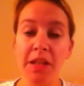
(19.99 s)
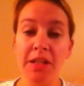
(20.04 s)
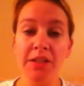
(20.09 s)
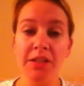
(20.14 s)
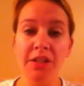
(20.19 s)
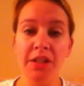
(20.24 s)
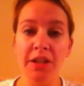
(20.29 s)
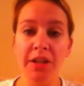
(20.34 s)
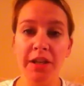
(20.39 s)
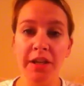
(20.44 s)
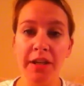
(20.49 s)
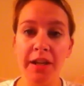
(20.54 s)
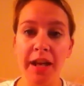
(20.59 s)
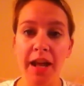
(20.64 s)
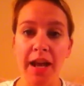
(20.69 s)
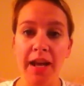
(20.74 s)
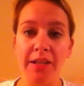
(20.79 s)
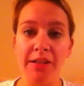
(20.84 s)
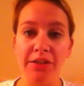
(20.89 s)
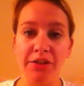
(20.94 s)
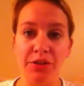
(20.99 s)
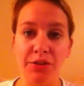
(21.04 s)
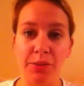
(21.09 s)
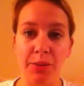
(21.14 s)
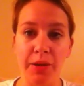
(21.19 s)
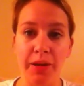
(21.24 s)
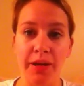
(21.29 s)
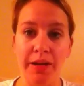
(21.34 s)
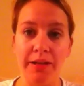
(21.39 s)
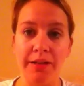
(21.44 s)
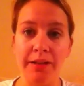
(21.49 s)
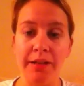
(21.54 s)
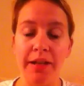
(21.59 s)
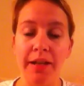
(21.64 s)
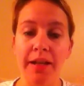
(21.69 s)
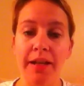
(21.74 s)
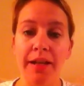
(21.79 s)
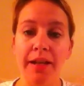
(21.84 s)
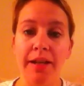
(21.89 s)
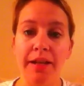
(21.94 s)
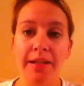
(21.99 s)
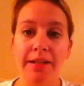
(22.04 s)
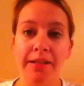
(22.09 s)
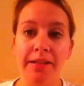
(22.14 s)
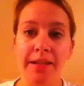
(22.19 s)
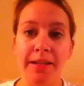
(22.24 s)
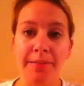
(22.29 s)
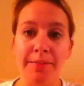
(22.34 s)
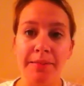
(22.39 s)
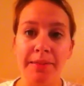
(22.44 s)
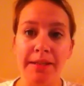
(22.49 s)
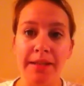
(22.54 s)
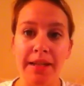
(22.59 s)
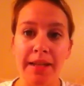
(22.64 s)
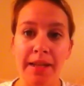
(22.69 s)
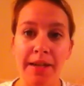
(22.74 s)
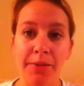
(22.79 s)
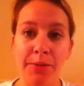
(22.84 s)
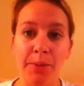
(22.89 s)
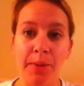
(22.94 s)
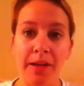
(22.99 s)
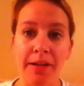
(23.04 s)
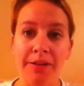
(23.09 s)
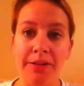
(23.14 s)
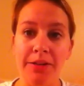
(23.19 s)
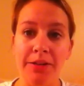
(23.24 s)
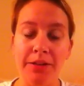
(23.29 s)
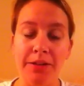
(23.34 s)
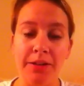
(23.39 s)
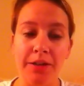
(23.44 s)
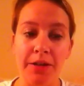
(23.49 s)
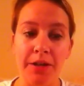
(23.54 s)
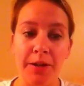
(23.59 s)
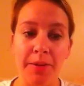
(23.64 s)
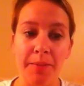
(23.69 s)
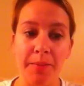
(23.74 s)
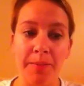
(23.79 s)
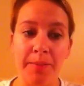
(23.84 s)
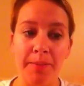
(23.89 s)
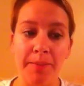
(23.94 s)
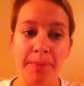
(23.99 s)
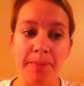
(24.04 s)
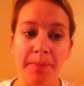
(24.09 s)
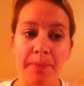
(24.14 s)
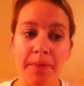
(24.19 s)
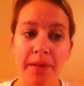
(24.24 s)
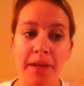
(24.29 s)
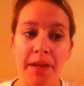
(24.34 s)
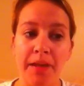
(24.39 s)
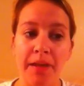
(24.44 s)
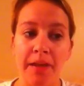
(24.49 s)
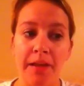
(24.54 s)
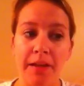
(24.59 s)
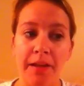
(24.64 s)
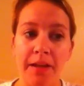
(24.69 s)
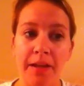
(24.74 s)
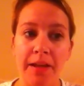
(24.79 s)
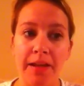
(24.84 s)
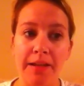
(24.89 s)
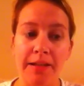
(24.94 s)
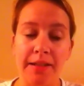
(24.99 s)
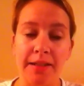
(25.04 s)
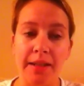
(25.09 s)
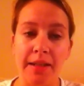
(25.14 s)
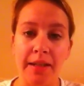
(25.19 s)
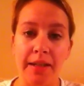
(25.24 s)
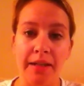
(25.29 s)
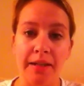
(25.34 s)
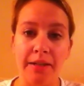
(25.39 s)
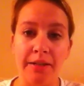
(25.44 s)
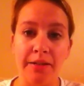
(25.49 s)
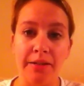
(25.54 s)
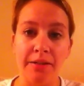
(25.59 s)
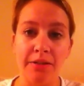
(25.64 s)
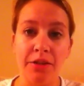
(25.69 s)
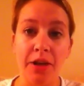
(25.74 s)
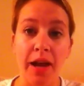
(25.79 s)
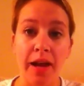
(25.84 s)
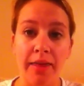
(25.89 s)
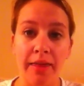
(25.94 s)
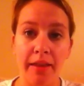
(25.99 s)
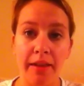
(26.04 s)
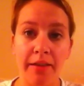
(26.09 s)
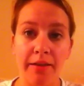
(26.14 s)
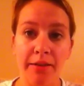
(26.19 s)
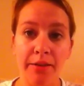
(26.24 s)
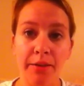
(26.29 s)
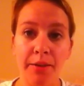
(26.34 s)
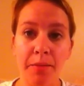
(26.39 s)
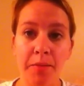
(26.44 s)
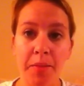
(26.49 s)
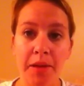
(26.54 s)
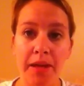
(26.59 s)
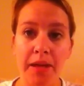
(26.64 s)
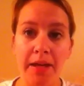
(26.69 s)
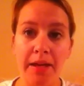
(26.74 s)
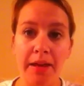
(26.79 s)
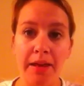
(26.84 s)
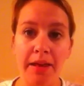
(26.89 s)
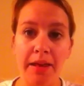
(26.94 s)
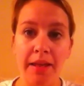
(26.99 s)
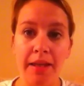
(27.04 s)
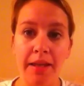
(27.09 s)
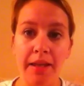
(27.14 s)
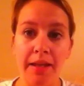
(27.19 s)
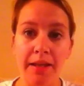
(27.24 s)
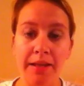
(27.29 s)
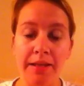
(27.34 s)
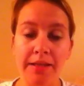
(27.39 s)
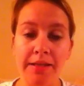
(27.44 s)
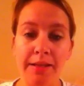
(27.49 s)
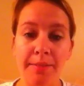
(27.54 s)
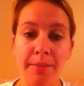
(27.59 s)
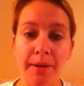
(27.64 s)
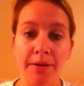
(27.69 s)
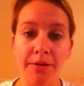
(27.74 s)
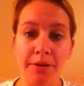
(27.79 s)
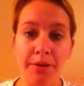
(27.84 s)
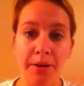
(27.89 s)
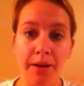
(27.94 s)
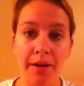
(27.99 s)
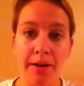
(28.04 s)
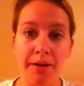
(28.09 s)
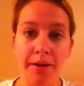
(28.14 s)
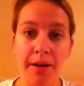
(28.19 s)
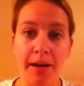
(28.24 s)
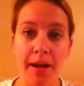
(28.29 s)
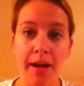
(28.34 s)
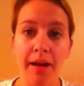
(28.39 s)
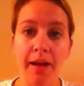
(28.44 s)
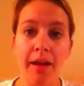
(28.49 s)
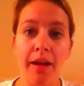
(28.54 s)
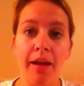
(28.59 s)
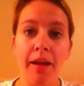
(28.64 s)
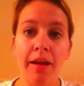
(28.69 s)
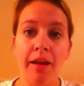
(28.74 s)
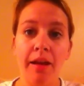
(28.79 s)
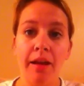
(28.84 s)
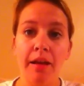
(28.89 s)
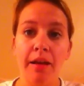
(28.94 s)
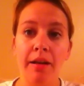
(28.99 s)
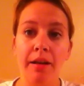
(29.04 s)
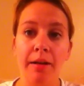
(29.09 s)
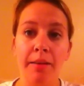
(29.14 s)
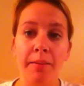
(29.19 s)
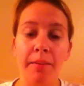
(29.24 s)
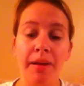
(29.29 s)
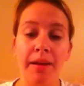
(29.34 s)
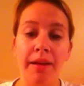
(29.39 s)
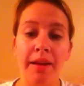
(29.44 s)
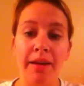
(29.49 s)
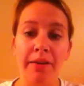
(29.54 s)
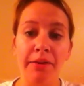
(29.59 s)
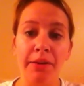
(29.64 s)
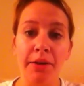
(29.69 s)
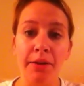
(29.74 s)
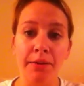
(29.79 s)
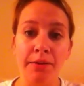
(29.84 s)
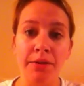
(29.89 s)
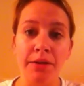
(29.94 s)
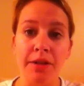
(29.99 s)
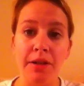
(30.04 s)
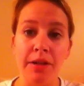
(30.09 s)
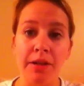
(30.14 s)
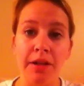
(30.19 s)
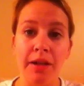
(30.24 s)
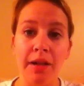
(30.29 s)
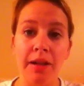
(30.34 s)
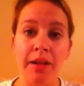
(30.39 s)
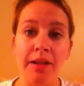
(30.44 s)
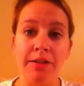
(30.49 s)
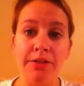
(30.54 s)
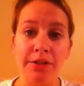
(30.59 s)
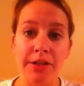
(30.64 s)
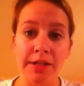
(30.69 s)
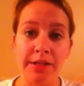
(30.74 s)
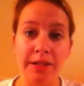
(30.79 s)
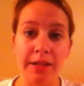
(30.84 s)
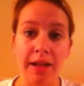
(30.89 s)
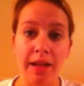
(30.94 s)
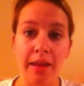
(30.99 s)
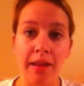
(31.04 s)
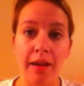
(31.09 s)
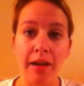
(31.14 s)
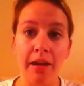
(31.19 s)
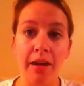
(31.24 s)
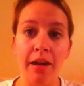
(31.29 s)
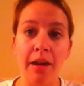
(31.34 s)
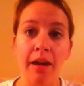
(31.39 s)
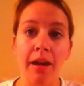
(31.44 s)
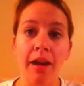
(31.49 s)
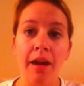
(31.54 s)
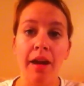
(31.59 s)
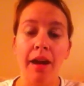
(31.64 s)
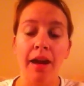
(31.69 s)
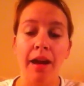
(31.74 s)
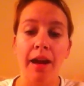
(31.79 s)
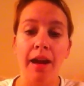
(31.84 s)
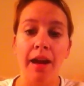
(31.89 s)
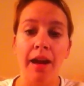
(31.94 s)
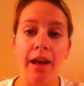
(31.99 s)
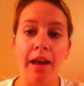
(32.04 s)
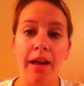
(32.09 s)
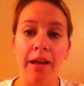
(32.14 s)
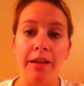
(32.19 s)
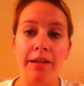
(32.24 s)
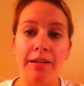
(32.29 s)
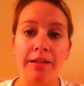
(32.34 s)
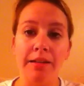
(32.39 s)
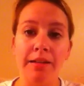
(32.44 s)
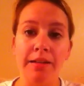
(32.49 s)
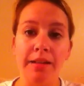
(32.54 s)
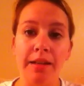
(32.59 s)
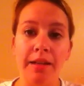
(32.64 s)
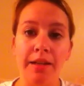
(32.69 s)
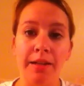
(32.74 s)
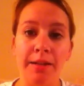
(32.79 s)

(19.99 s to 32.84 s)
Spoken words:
Jared has joined Team Z, which it's a triathlon group in the DC metro area, and they have coaching and they train together, and